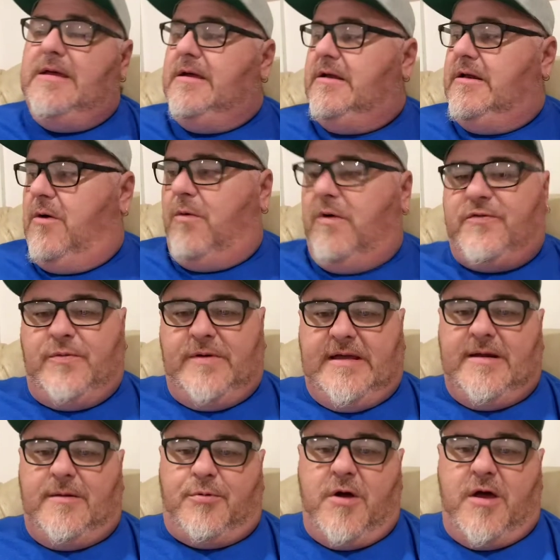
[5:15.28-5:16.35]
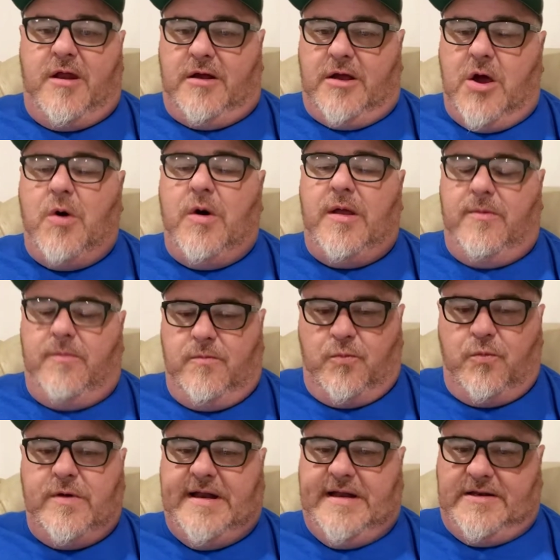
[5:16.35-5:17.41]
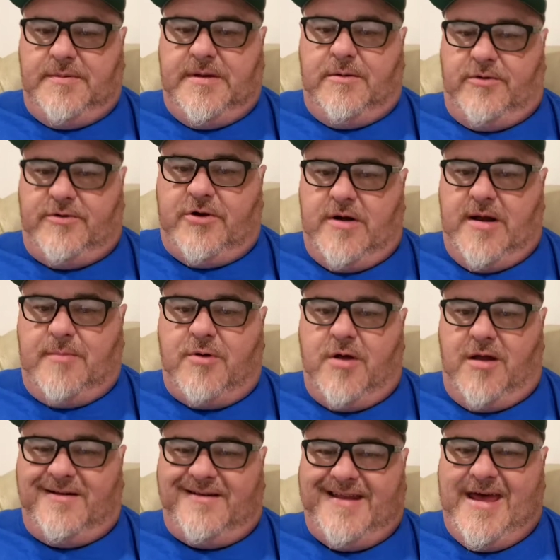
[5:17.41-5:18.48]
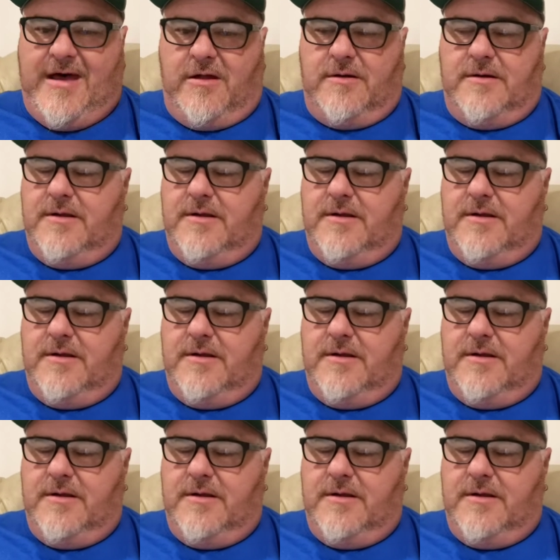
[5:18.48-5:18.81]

You know, once we get a product going, we need to be able to turn that product out.